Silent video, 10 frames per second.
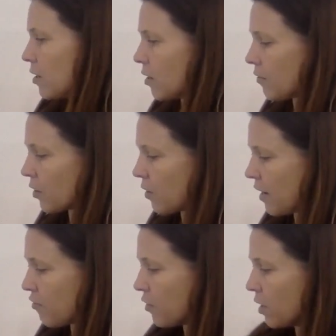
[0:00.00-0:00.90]
of the
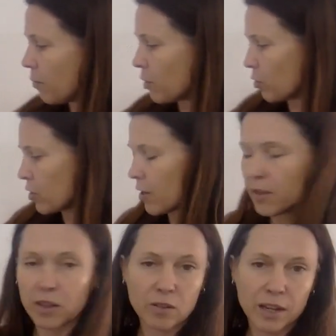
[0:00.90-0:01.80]
graph, but also the
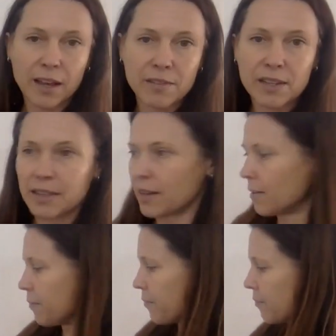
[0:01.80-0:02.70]
concavity there.
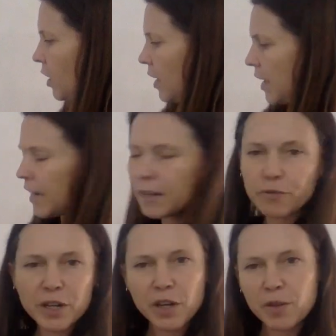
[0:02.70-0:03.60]
And if we
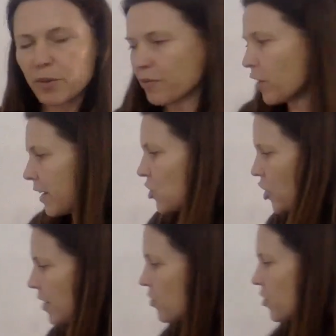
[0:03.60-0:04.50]
know that we've got our
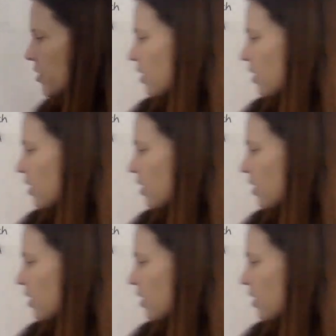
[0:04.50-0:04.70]
changes in